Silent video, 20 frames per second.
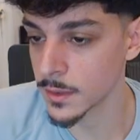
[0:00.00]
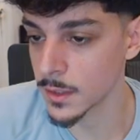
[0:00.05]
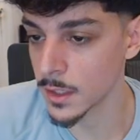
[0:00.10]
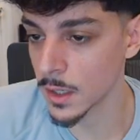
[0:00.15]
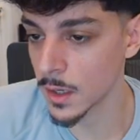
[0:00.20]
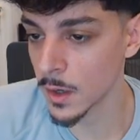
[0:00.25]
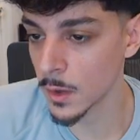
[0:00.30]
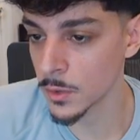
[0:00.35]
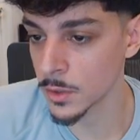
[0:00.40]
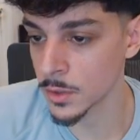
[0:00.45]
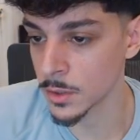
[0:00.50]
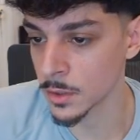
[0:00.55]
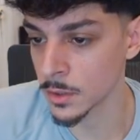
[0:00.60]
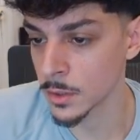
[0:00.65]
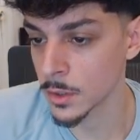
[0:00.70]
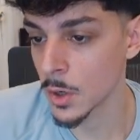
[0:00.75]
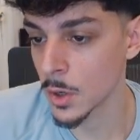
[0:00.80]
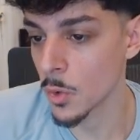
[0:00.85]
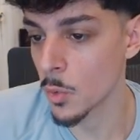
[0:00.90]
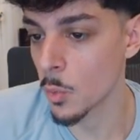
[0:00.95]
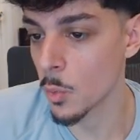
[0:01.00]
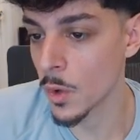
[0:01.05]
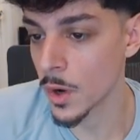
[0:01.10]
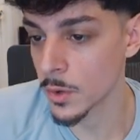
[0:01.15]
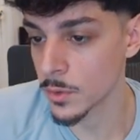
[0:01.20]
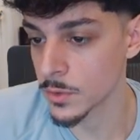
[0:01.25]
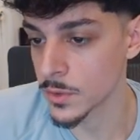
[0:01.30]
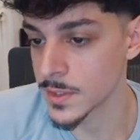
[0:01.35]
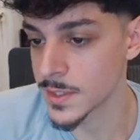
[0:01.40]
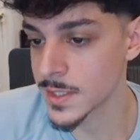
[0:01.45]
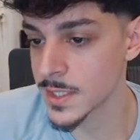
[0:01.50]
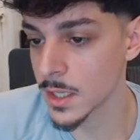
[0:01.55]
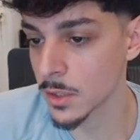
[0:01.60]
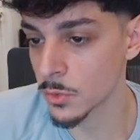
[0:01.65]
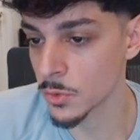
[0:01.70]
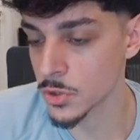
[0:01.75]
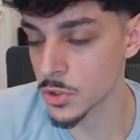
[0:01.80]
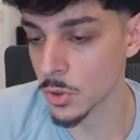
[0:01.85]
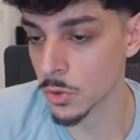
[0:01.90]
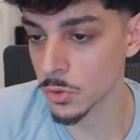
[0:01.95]
the area where the
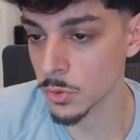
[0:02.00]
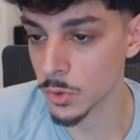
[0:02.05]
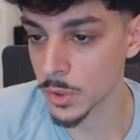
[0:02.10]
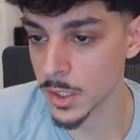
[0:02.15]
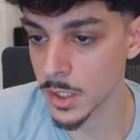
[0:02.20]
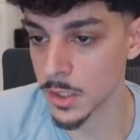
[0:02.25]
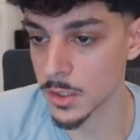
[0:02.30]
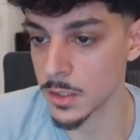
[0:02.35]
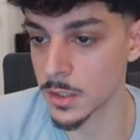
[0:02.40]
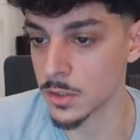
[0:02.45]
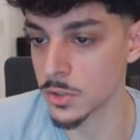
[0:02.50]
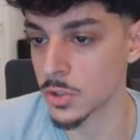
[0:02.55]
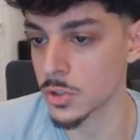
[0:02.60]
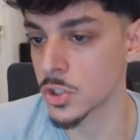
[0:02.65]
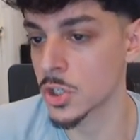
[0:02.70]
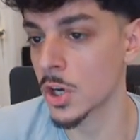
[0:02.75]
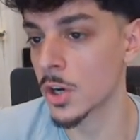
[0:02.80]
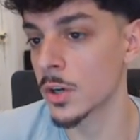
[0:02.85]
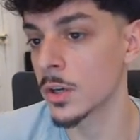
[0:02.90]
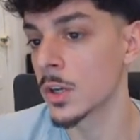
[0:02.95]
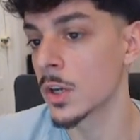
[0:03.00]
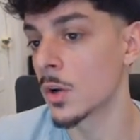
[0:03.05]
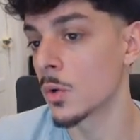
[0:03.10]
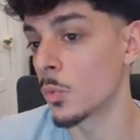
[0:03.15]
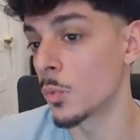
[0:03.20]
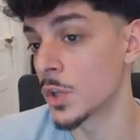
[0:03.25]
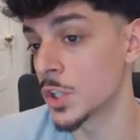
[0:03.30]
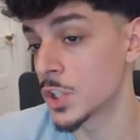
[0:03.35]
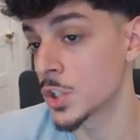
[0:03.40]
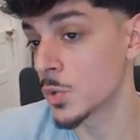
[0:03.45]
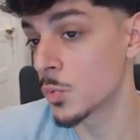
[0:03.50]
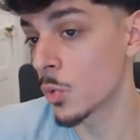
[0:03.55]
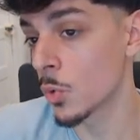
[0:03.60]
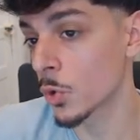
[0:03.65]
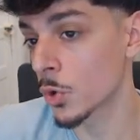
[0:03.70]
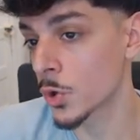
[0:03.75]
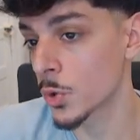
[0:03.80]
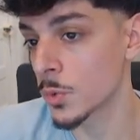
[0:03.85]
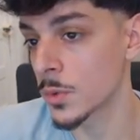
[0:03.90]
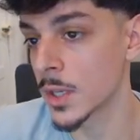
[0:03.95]
sellers are located in the chart, which will
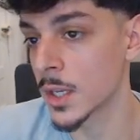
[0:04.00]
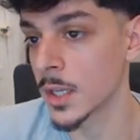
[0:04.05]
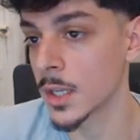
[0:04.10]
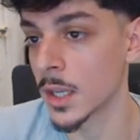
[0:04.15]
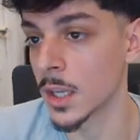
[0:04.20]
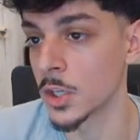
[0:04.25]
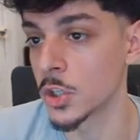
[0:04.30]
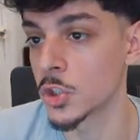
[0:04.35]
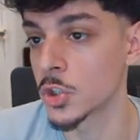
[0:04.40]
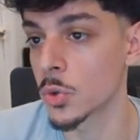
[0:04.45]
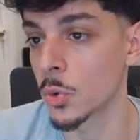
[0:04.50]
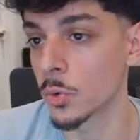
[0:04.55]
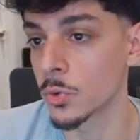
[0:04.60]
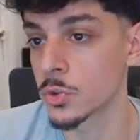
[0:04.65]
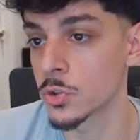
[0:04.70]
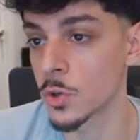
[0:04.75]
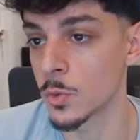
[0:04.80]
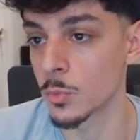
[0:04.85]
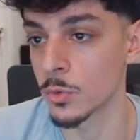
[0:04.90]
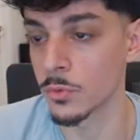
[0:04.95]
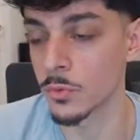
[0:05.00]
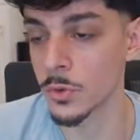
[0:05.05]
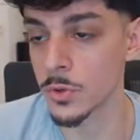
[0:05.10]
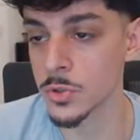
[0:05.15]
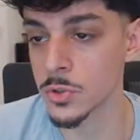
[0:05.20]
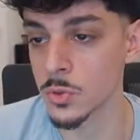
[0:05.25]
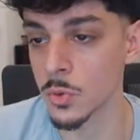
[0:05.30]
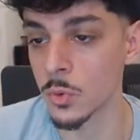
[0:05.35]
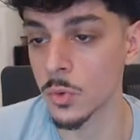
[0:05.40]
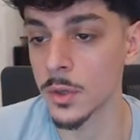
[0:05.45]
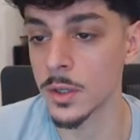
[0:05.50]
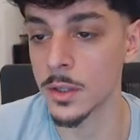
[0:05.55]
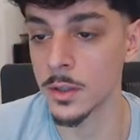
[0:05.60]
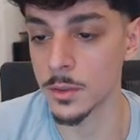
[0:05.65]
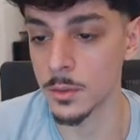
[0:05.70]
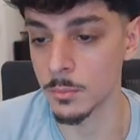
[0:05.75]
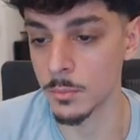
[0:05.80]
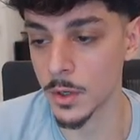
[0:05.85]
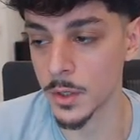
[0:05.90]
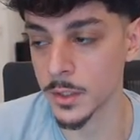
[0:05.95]
create a short-term reversal in
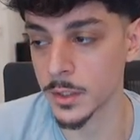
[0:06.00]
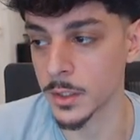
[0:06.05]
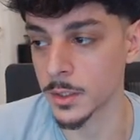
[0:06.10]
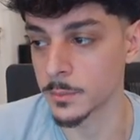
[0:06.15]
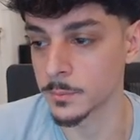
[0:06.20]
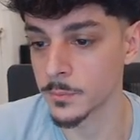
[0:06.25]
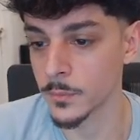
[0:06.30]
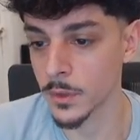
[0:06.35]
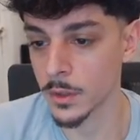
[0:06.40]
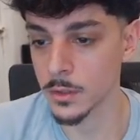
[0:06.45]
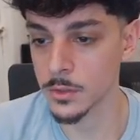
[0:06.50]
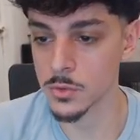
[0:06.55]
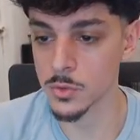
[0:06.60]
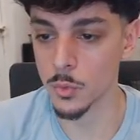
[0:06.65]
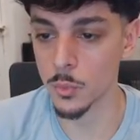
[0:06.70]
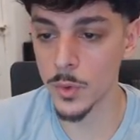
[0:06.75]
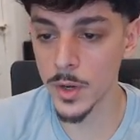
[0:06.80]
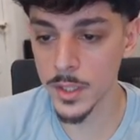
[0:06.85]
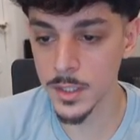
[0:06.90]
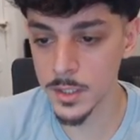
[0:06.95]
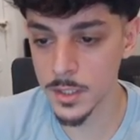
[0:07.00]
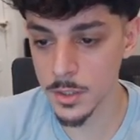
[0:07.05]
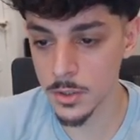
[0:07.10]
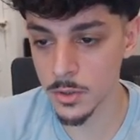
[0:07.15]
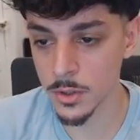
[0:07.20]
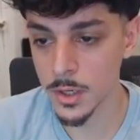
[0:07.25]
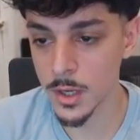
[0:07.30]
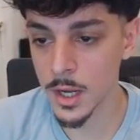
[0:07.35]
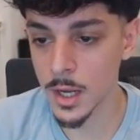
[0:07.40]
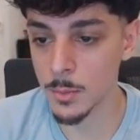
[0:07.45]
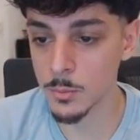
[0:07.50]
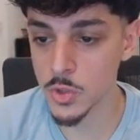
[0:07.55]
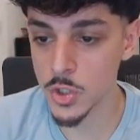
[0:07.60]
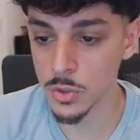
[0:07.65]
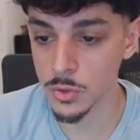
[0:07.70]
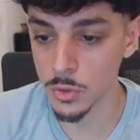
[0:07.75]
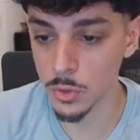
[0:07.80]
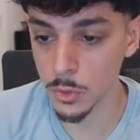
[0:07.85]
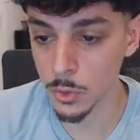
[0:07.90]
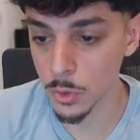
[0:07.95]
the market. So right here, I'm
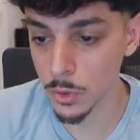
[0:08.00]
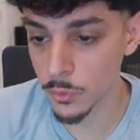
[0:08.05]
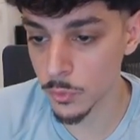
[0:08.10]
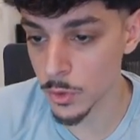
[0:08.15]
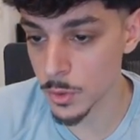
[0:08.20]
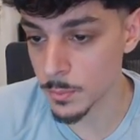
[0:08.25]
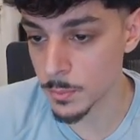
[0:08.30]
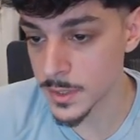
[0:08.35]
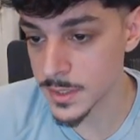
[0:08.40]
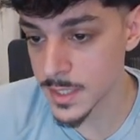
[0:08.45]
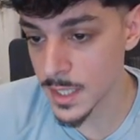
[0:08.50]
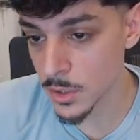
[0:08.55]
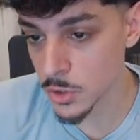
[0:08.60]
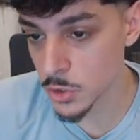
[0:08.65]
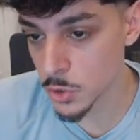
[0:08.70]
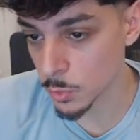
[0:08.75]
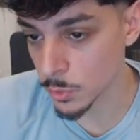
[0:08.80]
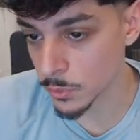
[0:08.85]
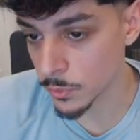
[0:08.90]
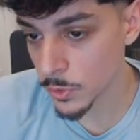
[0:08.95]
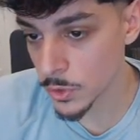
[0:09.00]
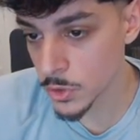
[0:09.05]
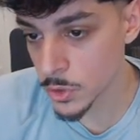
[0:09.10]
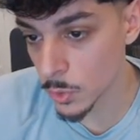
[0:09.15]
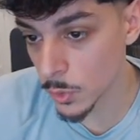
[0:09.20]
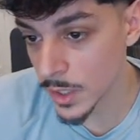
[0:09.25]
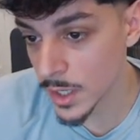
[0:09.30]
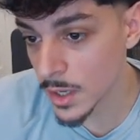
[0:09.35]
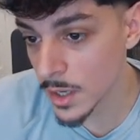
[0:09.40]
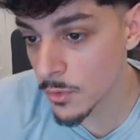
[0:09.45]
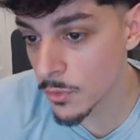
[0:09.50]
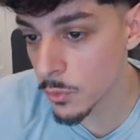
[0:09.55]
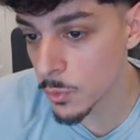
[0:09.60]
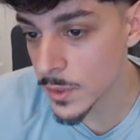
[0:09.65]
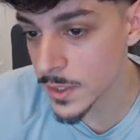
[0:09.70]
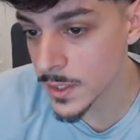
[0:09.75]
trying to look for a potential reversal if we